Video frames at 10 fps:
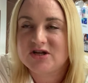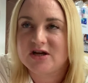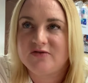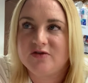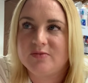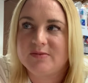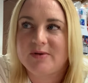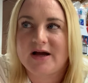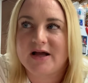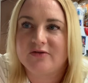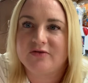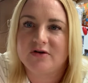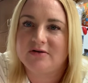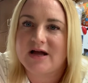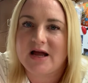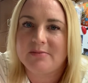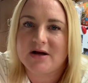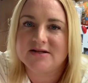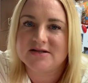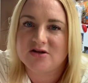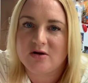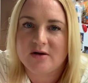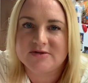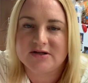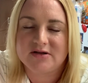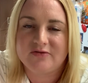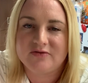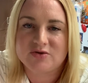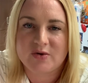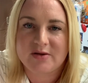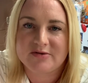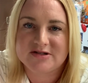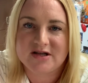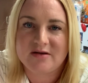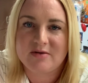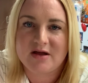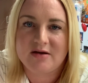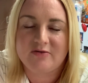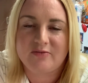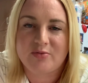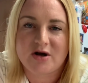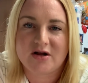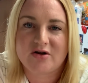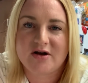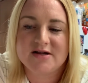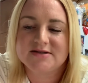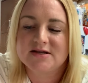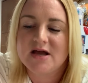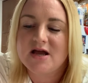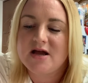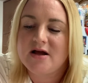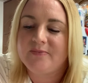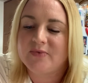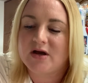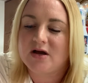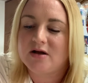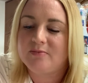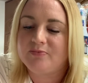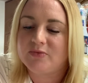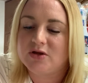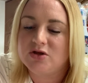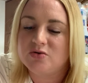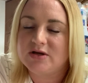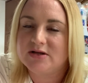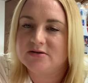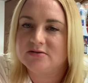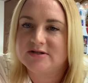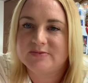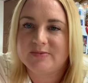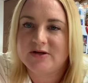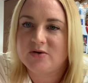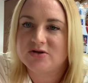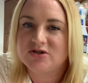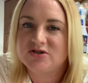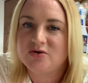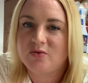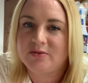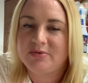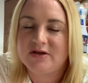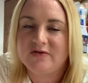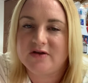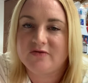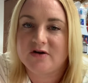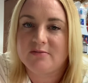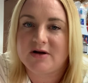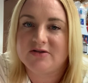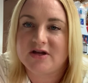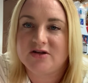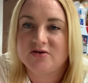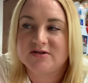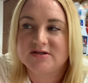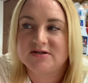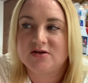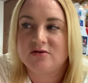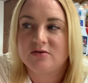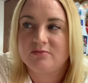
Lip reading: Like if you've been buying for 9 months and you're up to 20% in product credits, you can just do 1 PV for a month and you'll still